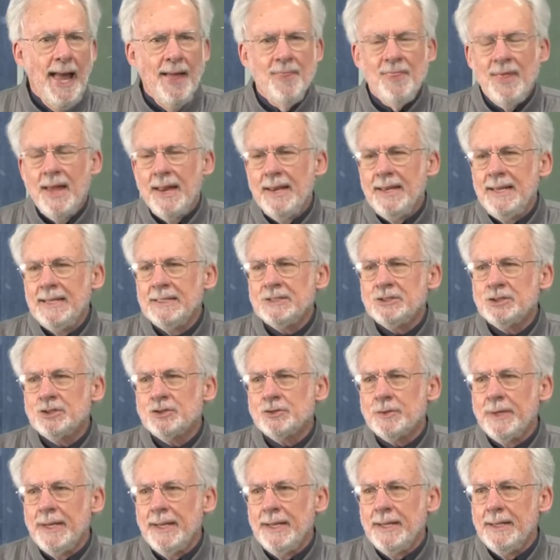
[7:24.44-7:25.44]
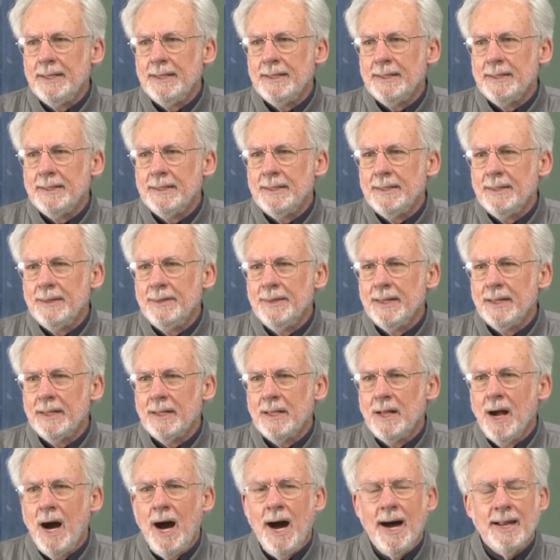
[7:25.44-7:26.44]
and that history,
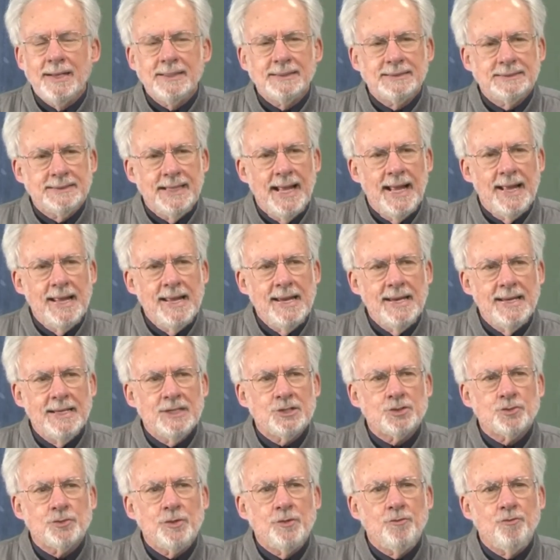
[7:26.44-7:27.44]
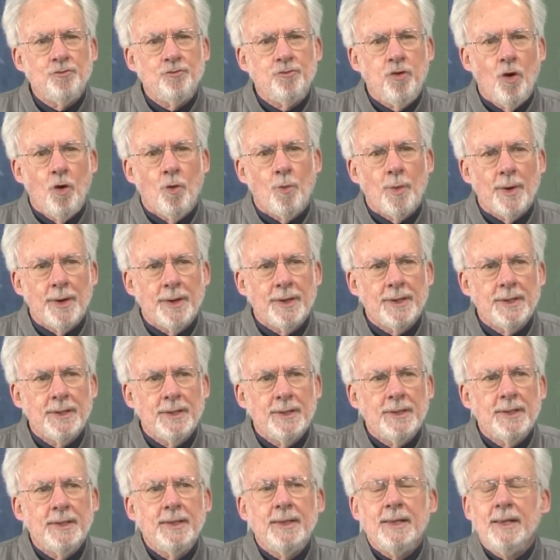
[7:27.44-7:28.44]
that God is taking history forward
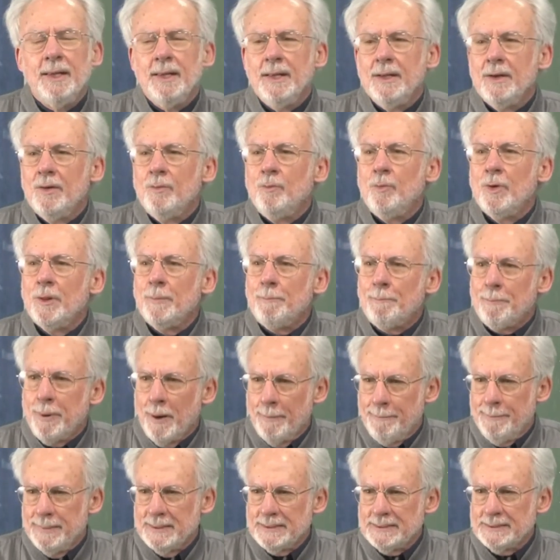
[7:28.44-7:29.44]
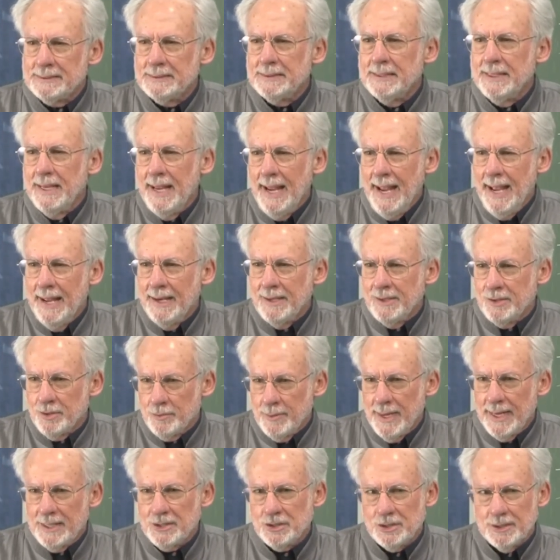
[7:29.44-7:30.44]
with purpose and
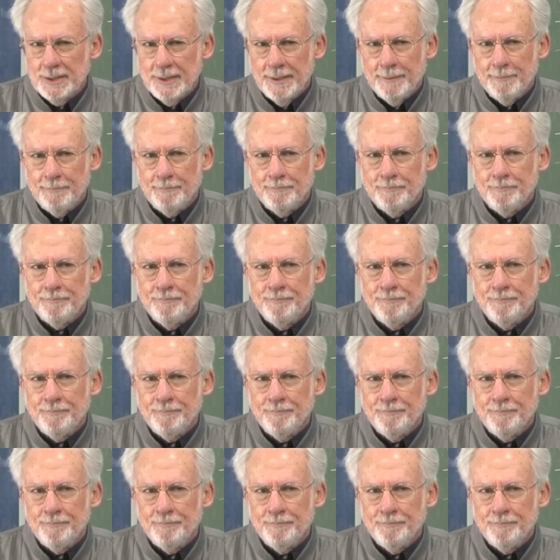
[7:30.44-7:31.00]
direction.